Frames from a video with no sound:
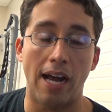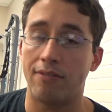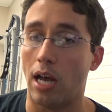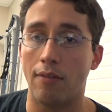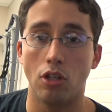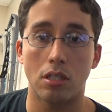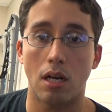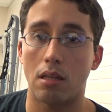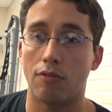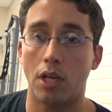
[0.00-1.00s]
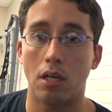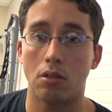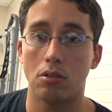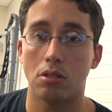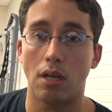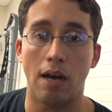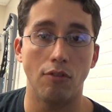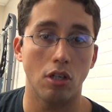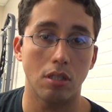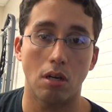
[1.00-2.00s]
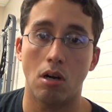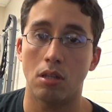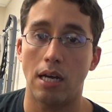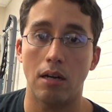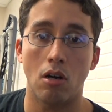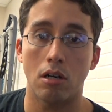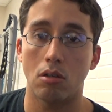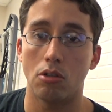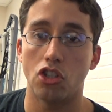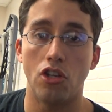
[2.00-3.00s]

I've, I've looked at other videos, I've looked at online articles.